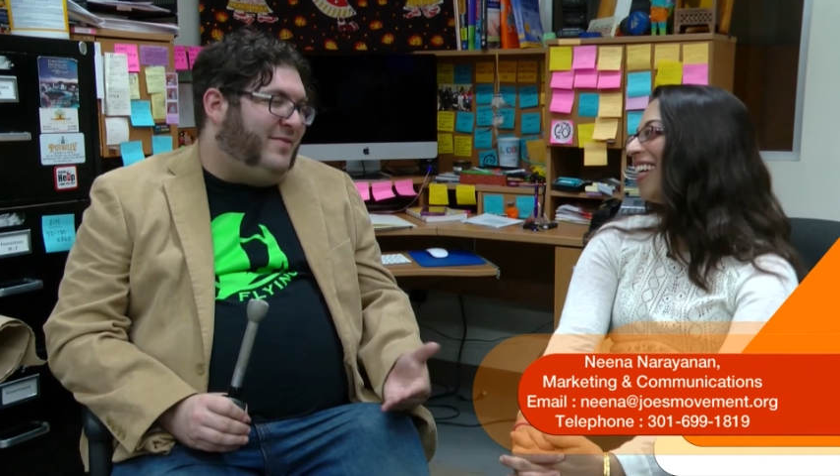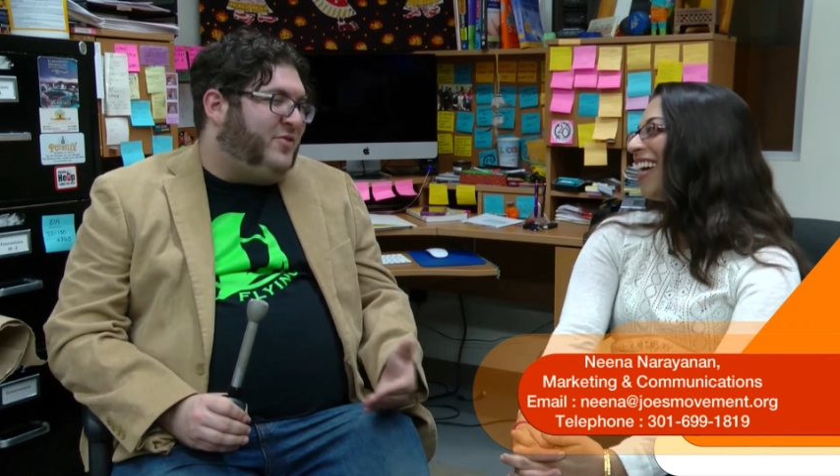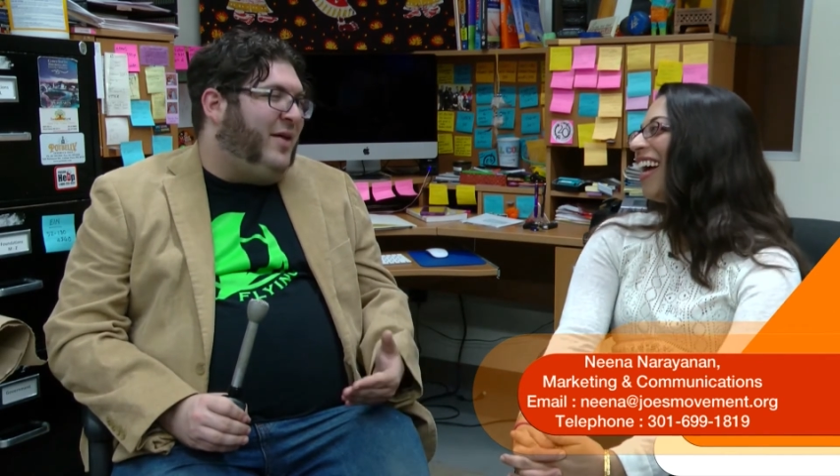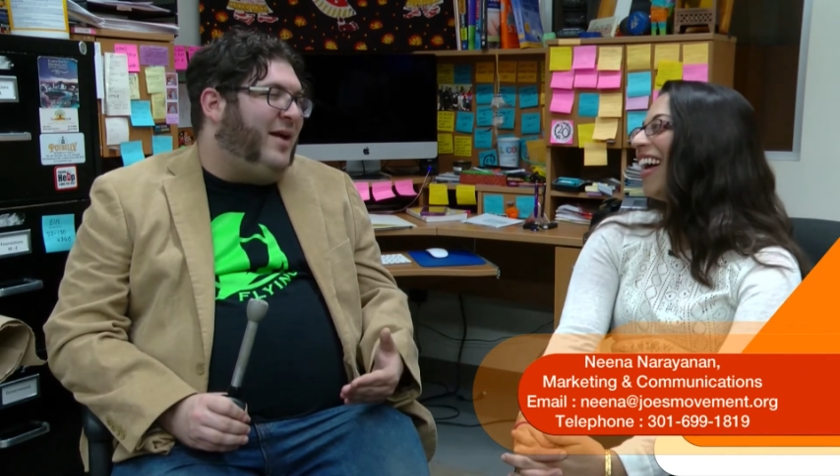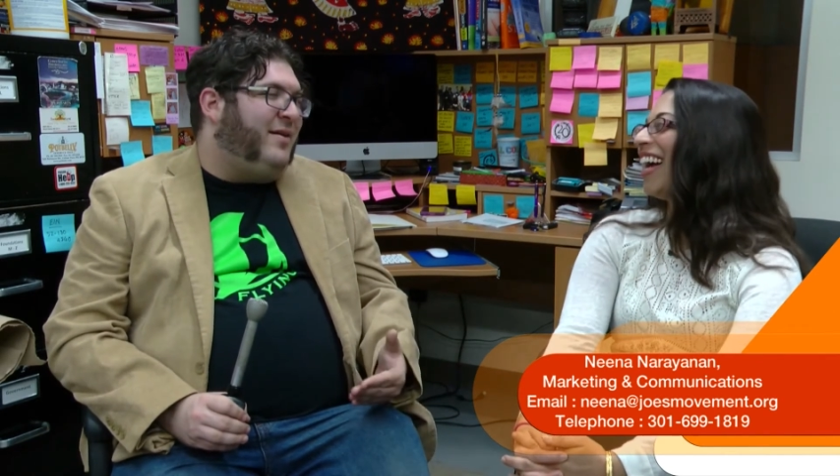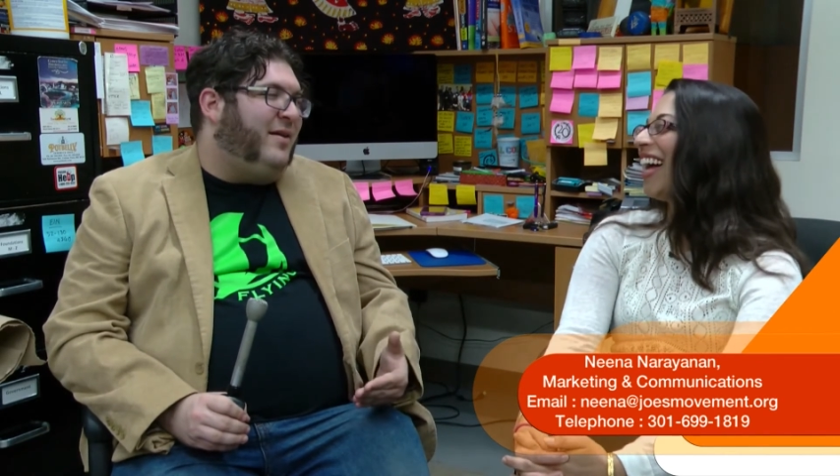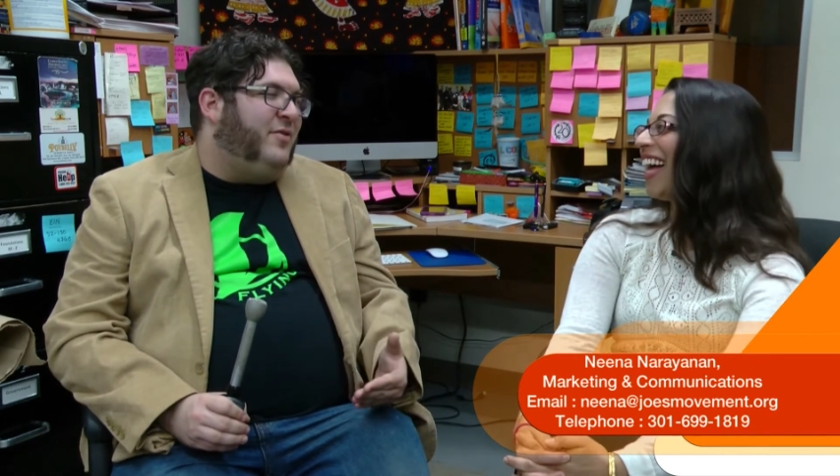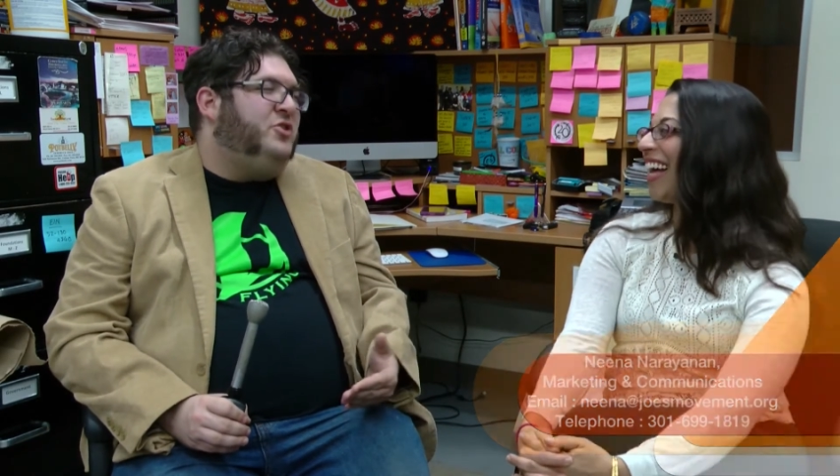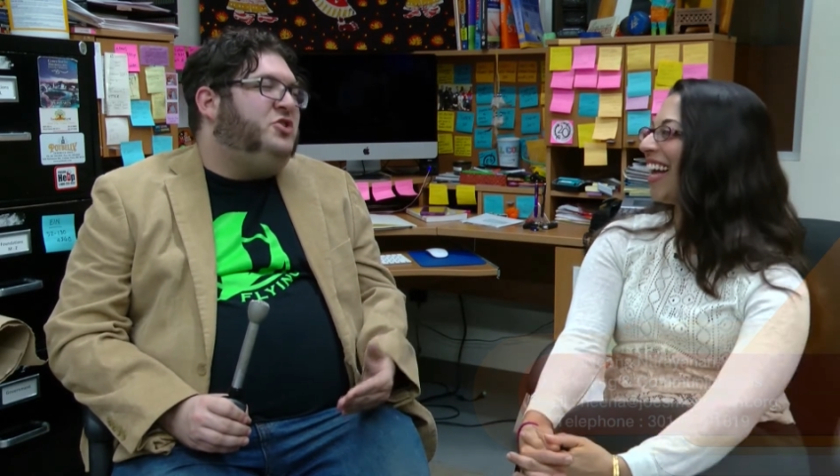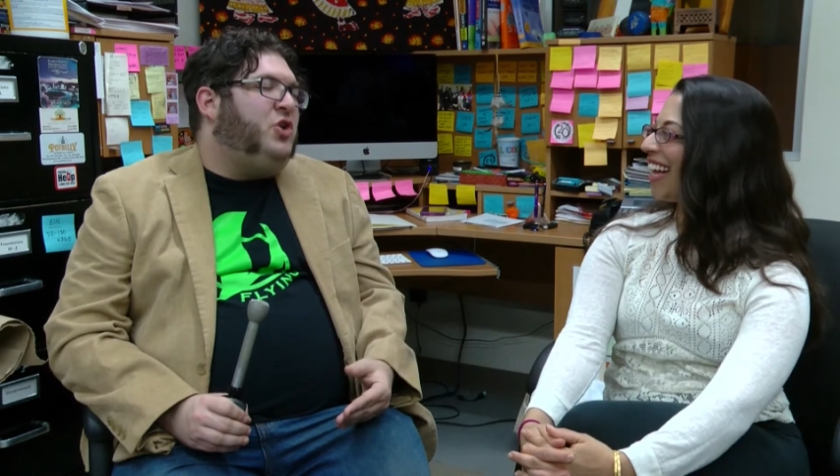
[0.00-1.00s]
So like
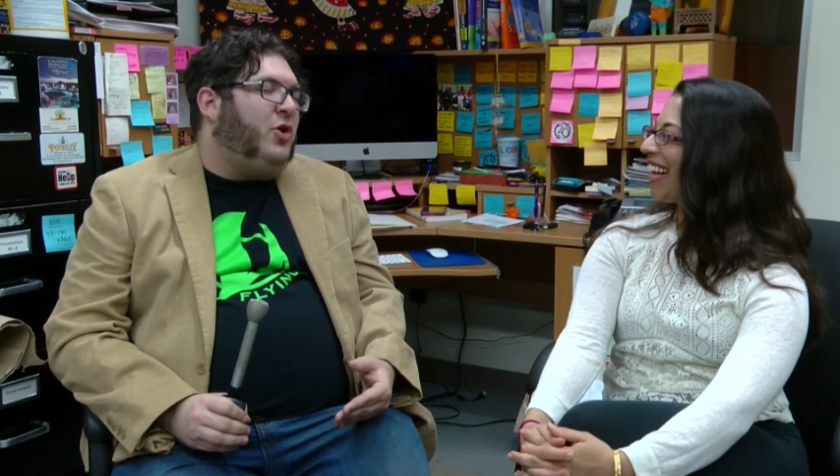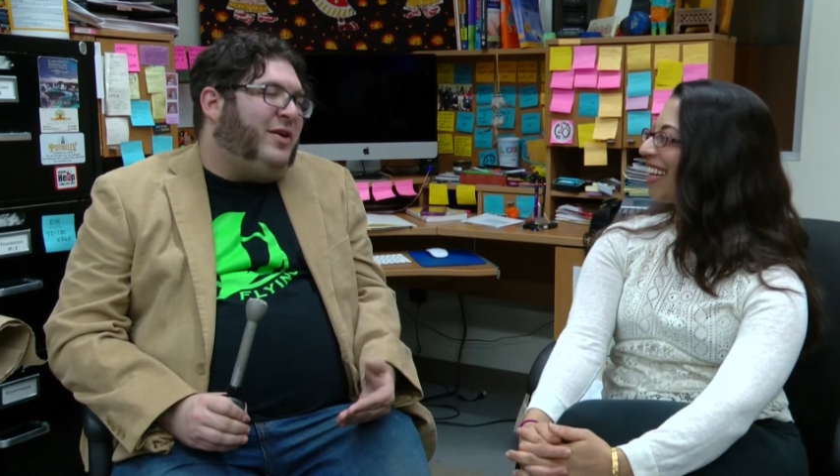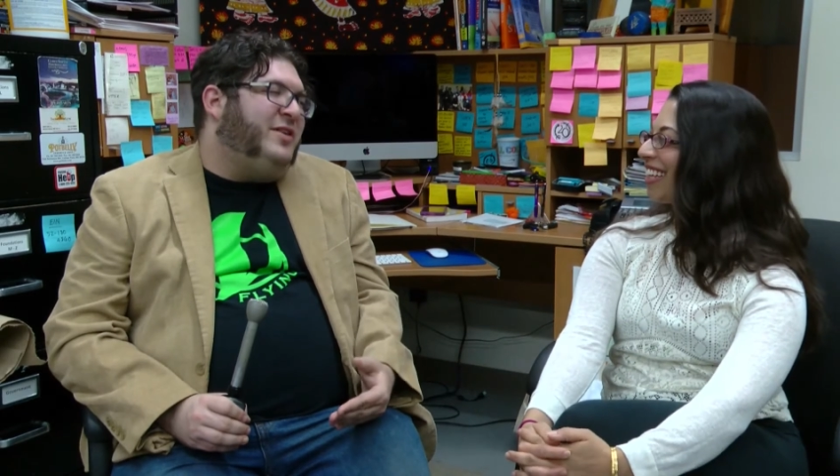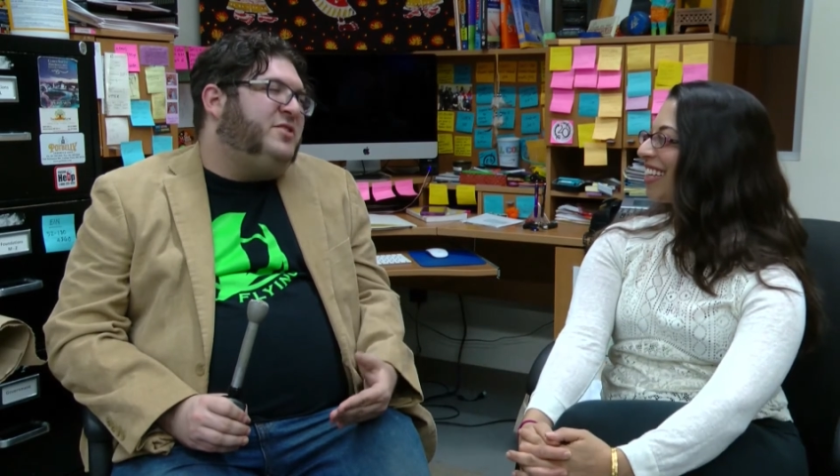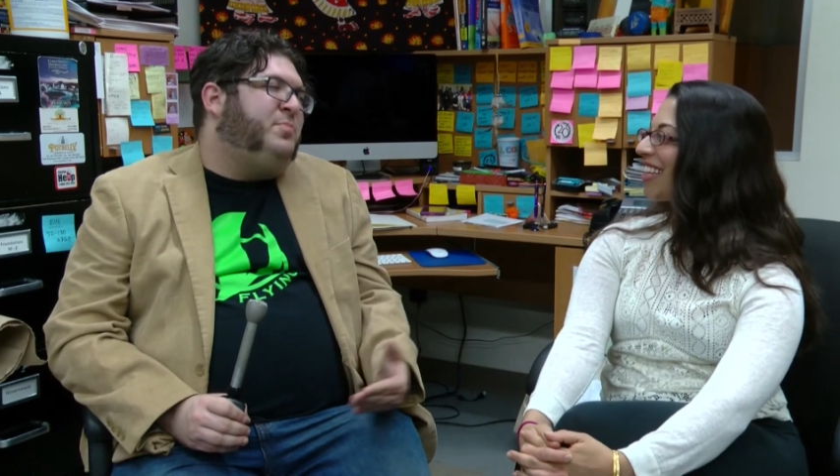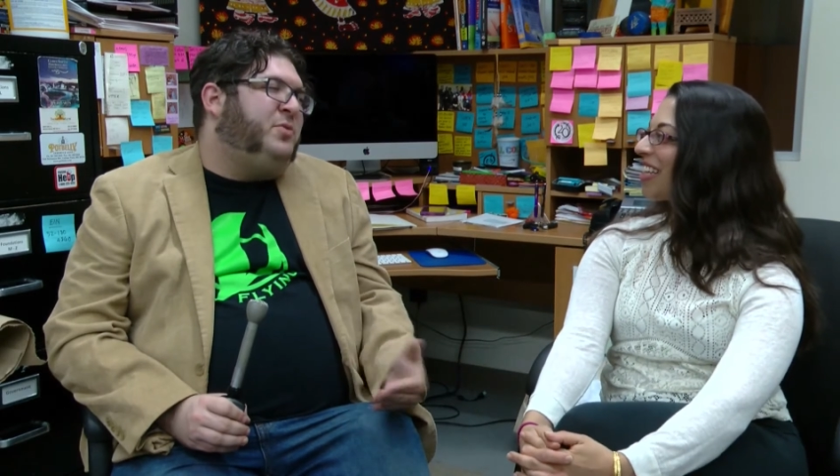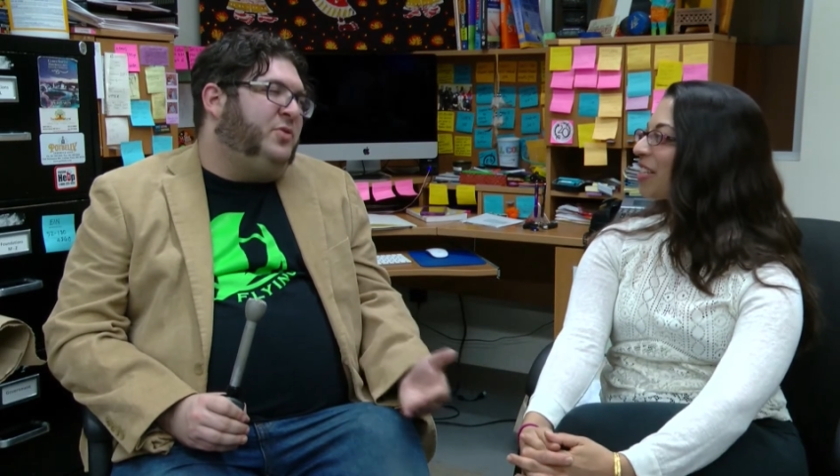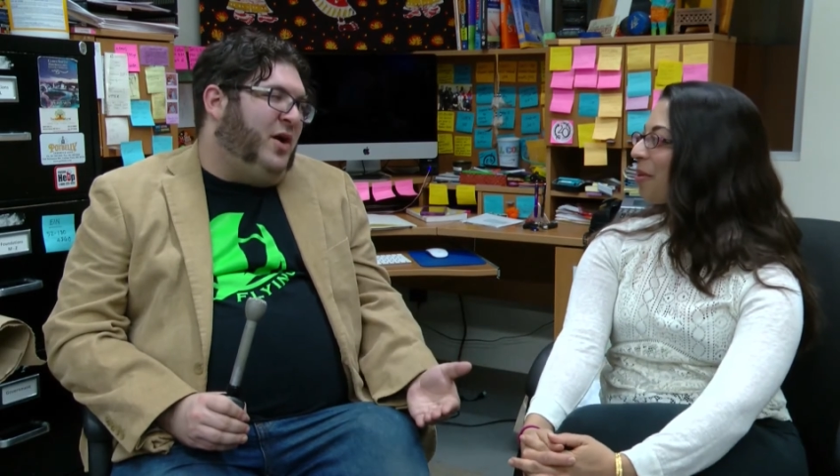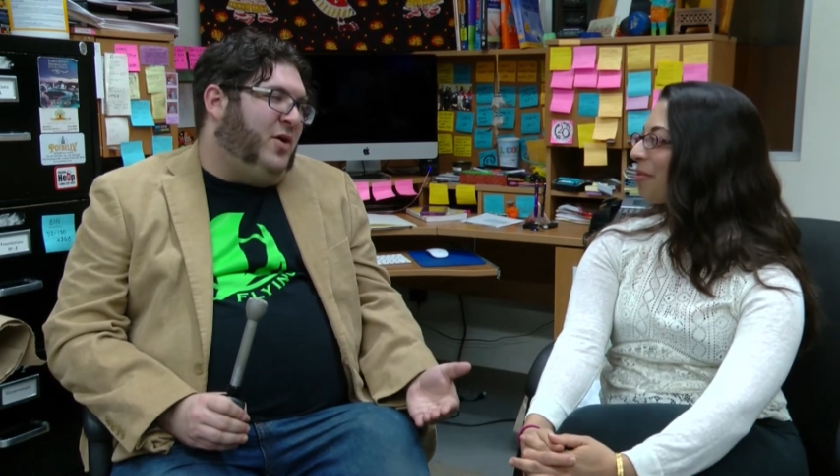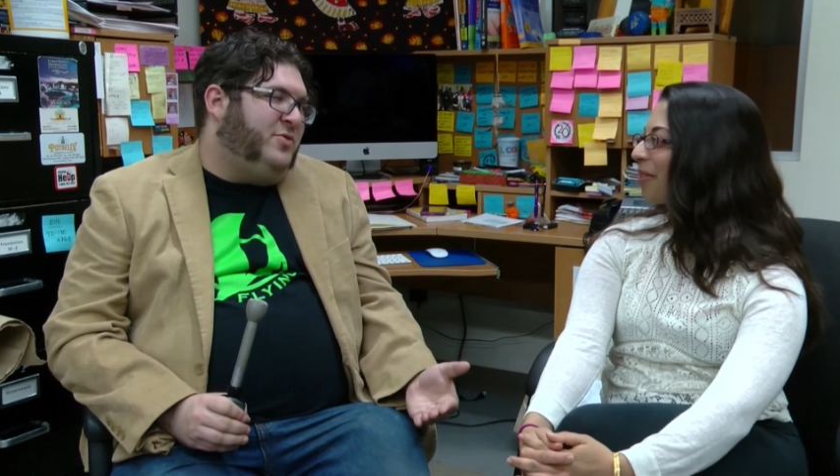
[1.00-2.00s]
the journey is
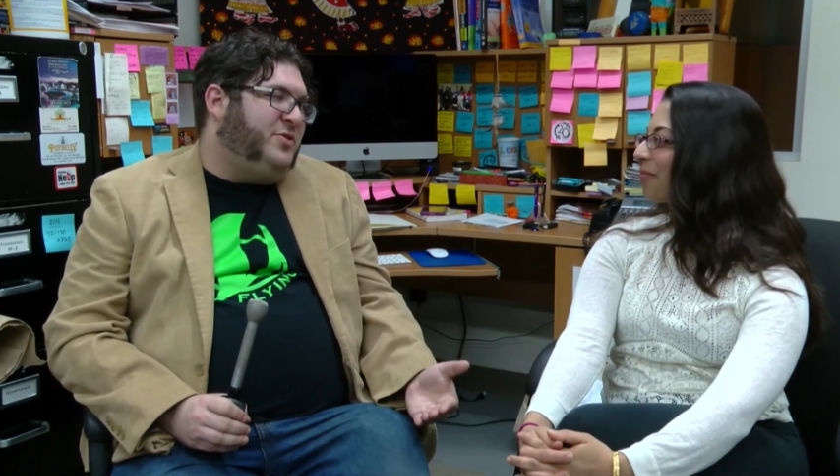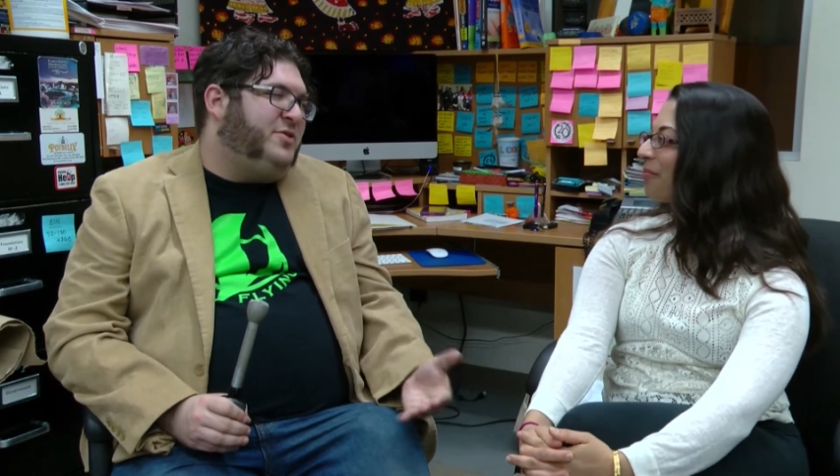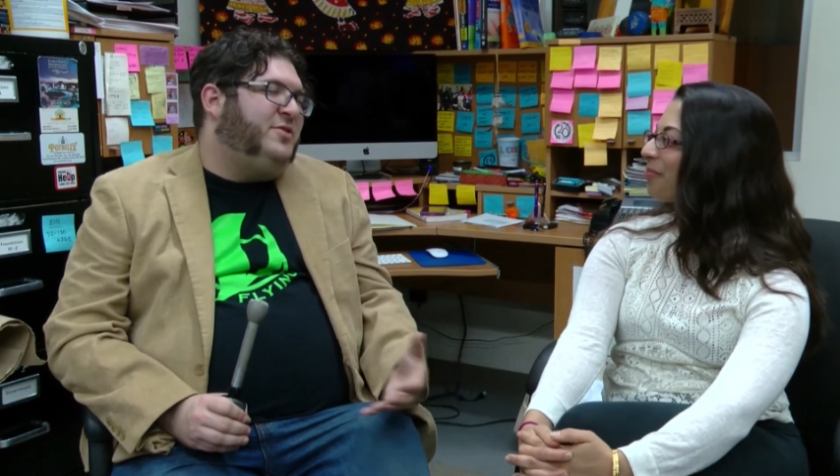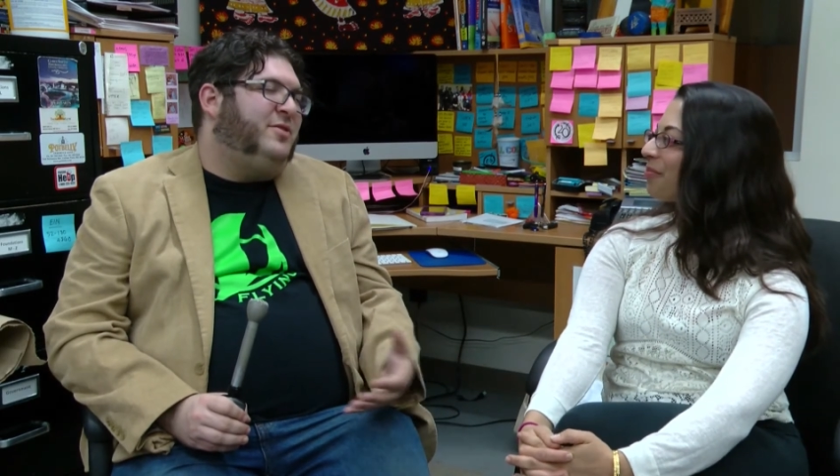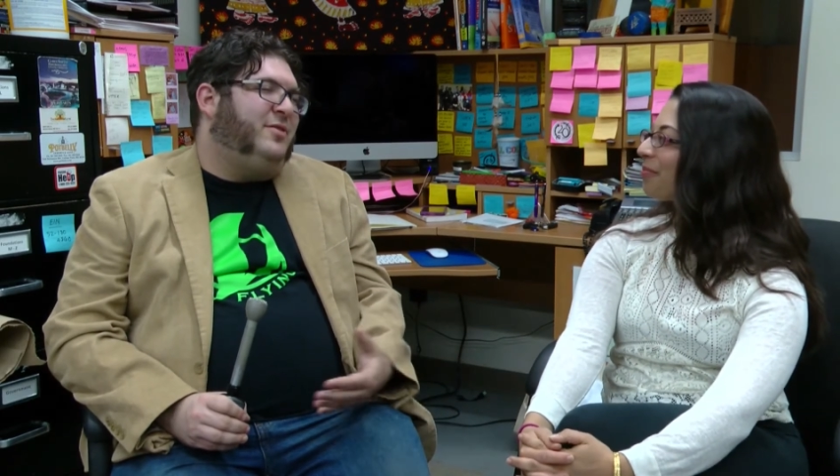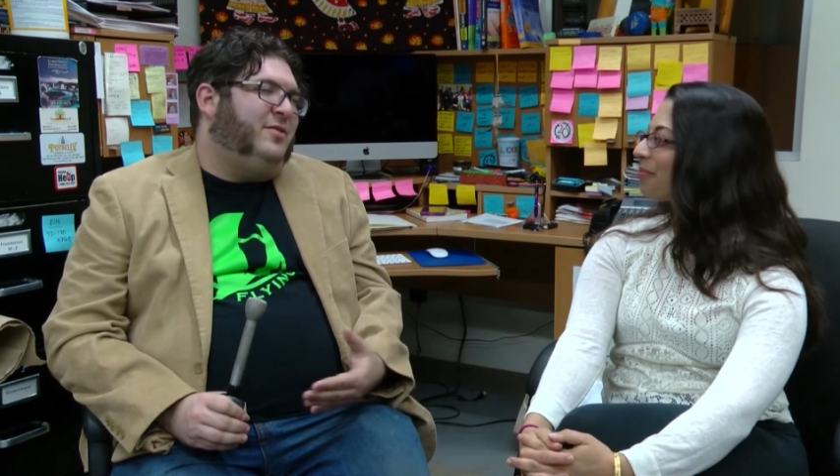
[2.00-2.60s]
Pluto's